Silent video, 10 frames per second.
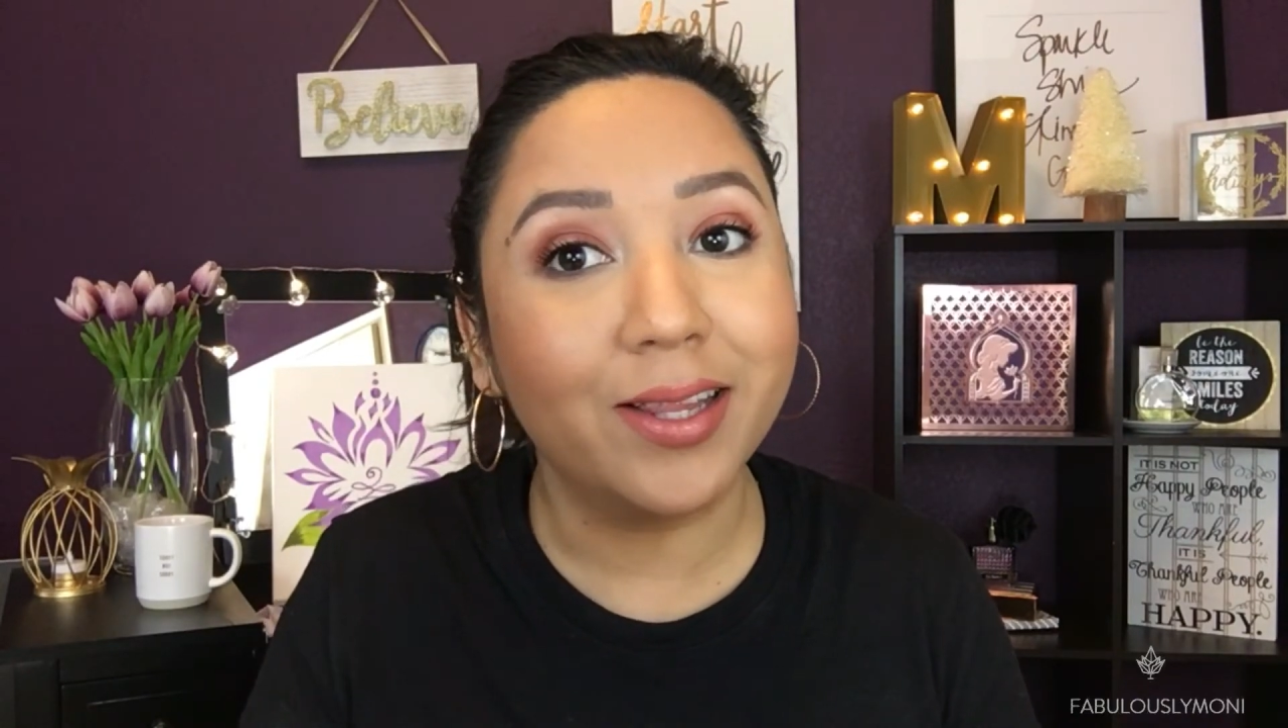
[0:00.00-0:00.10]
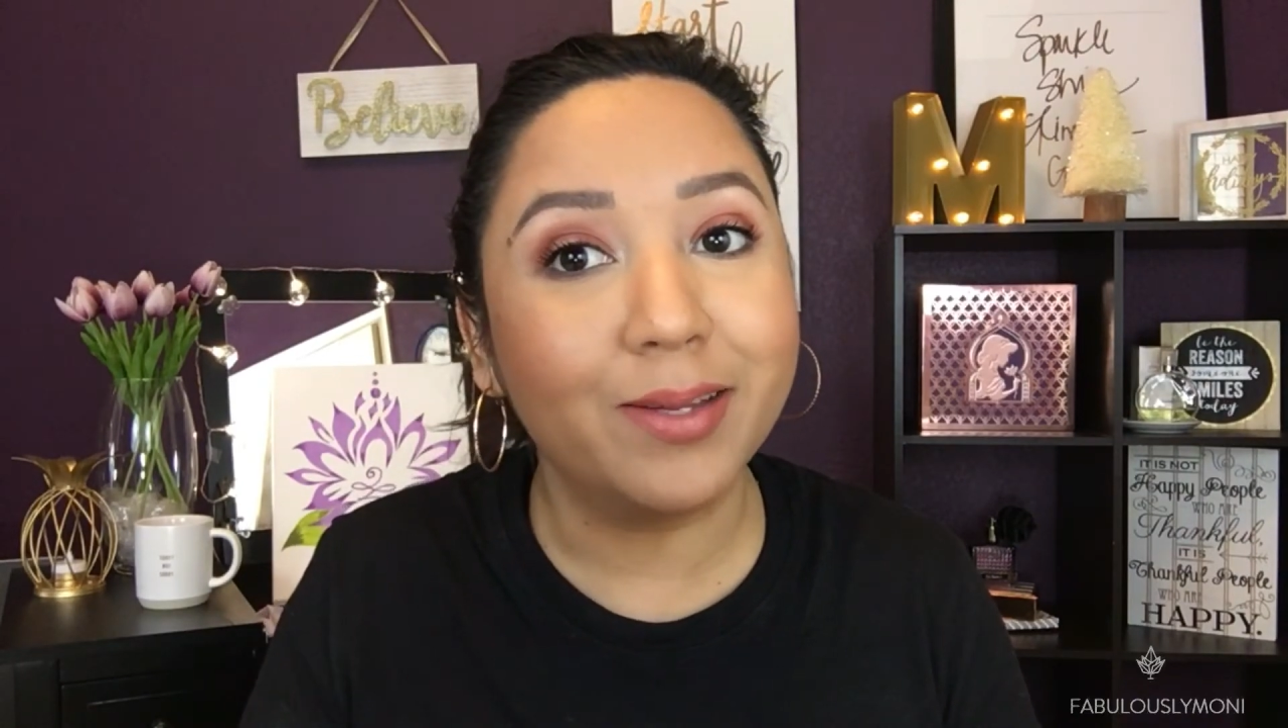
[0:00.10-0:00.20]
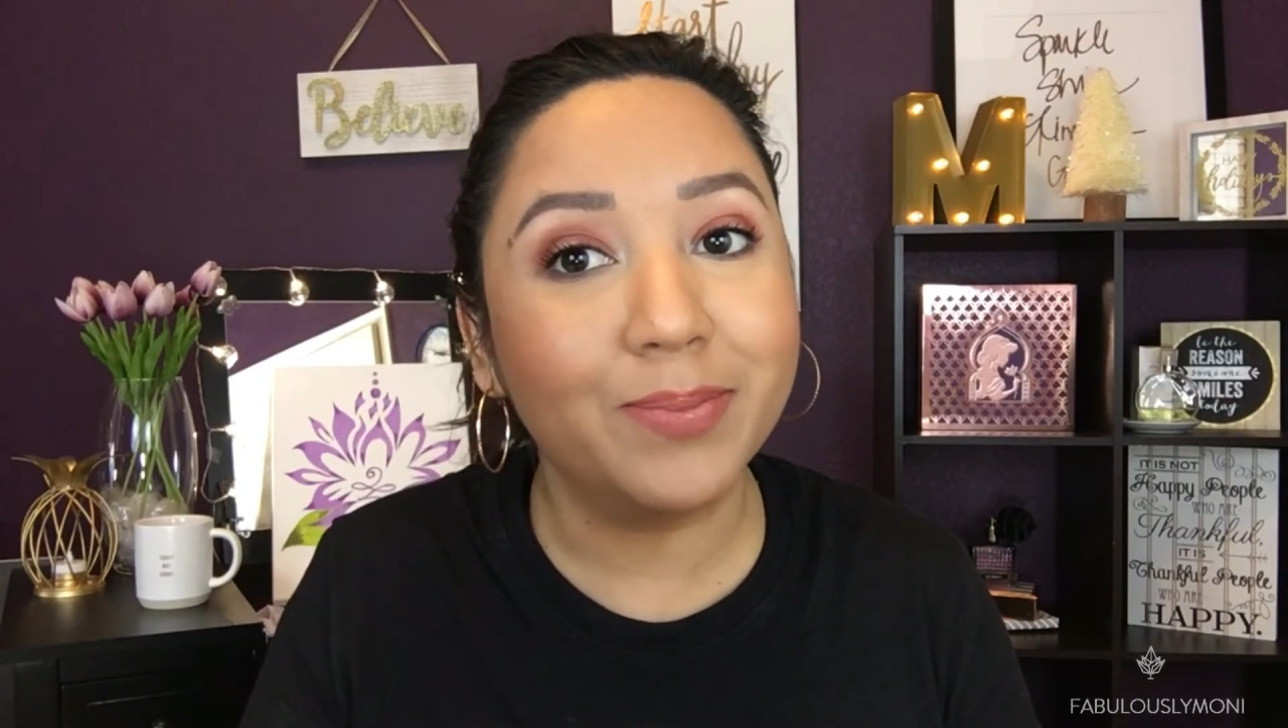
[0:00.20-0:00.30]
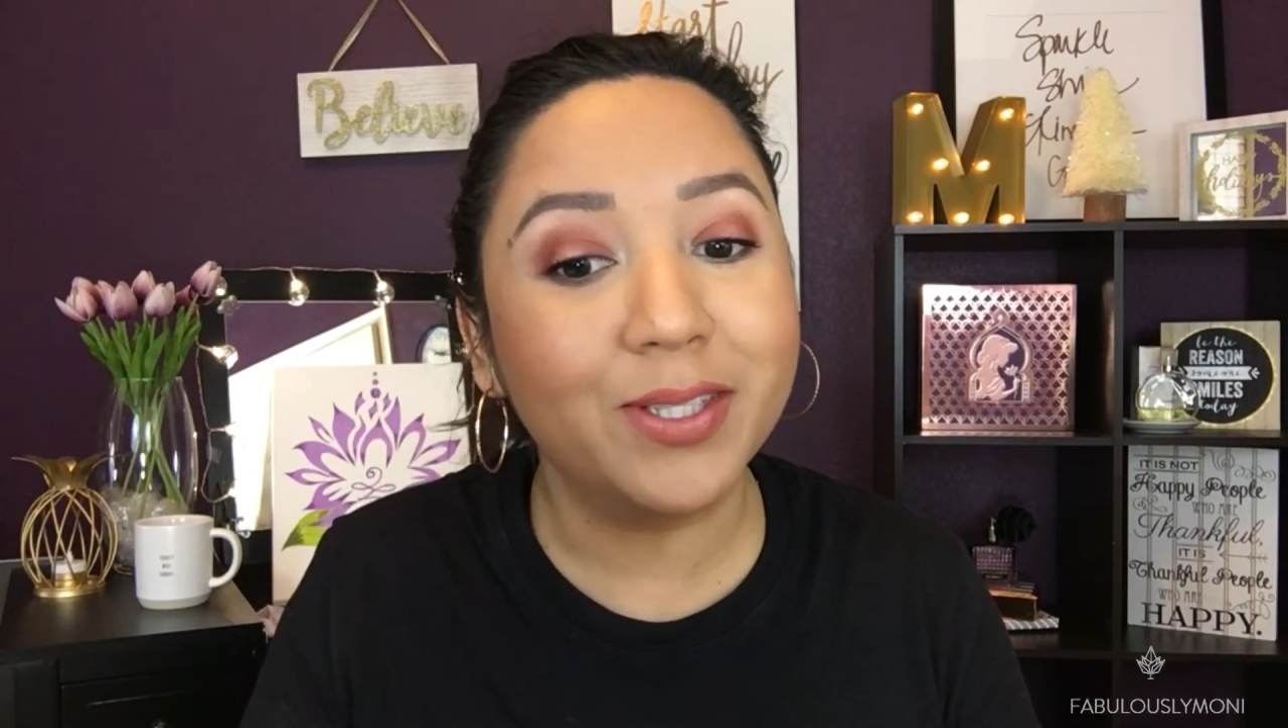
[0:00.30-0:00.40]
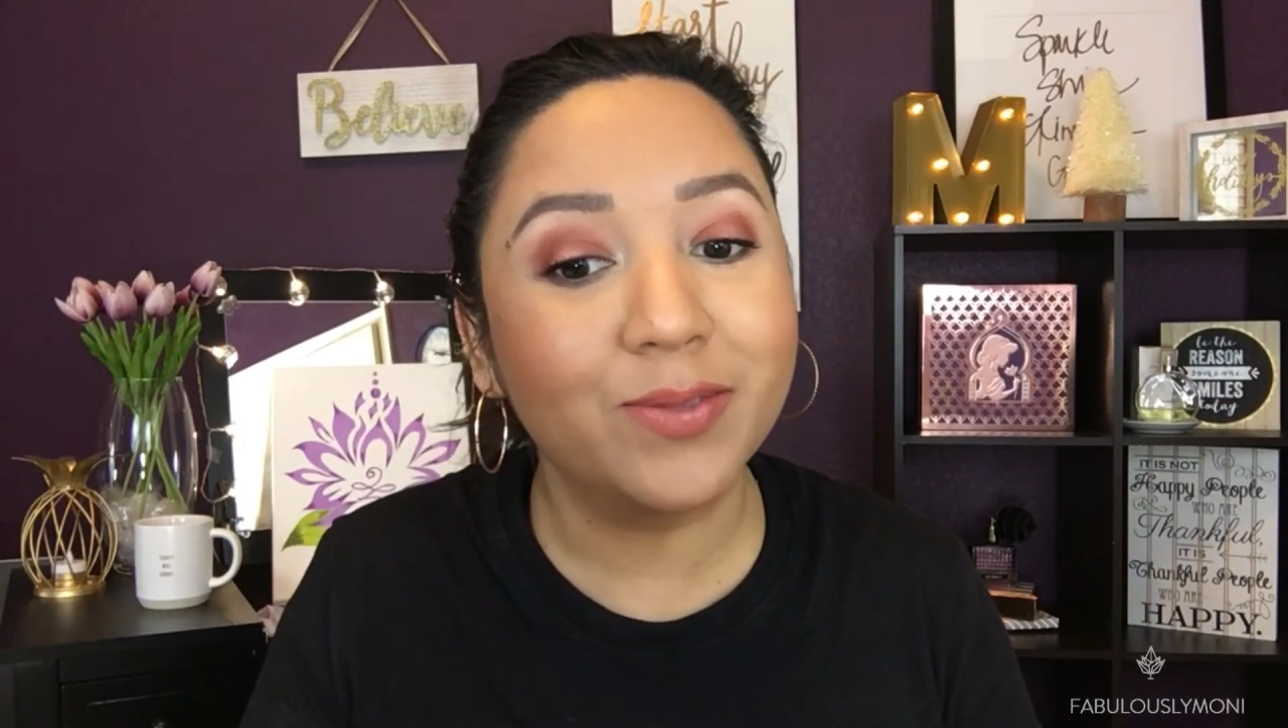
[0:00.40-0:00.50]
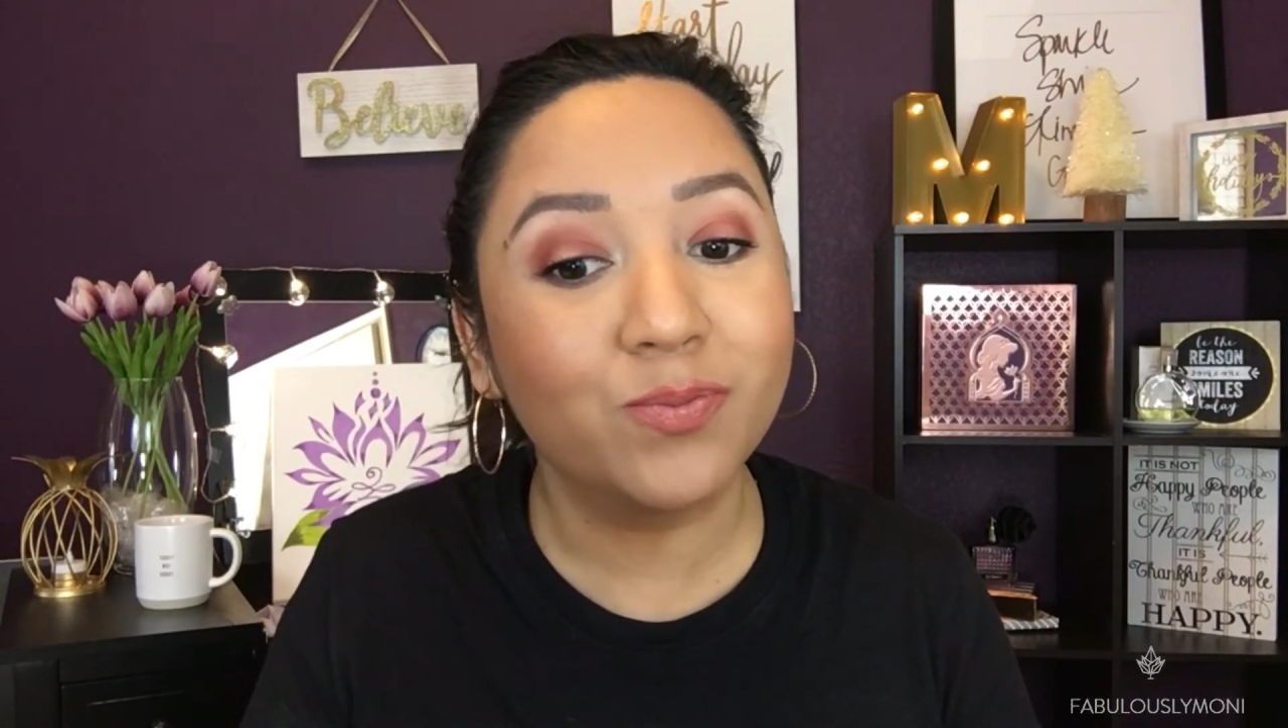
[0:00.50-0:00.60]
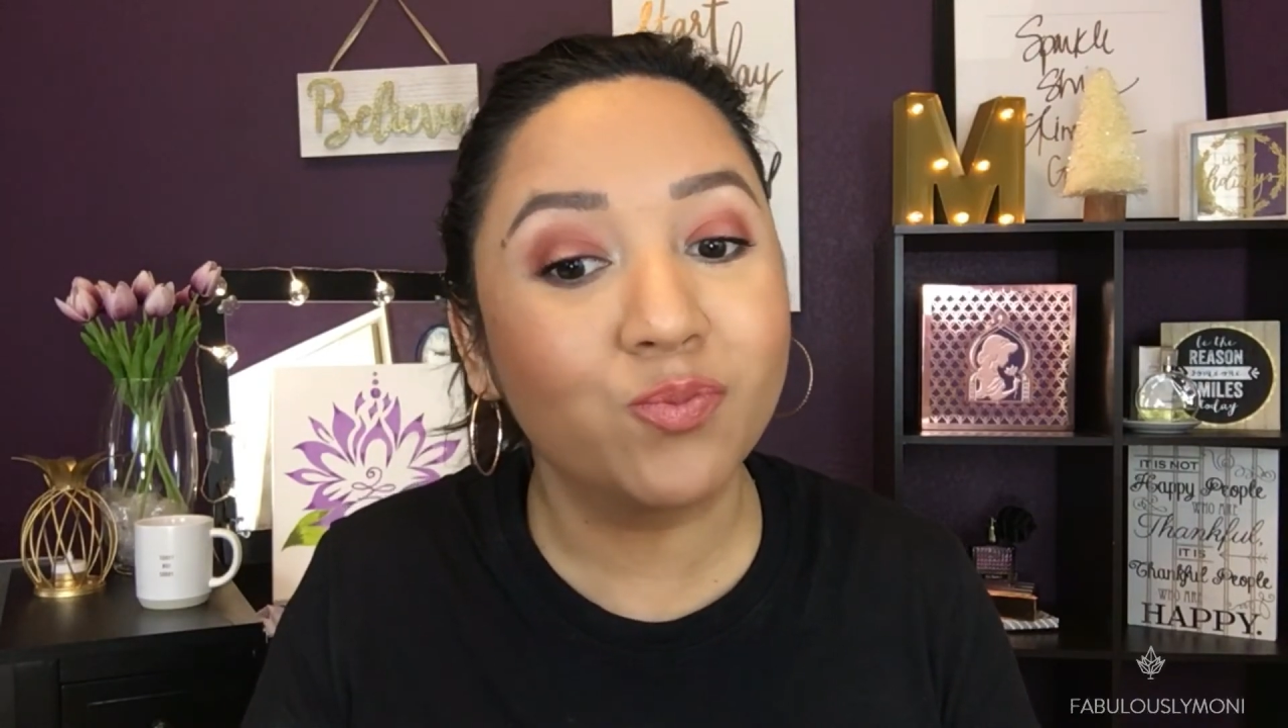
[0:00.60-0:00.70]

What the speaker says: lips.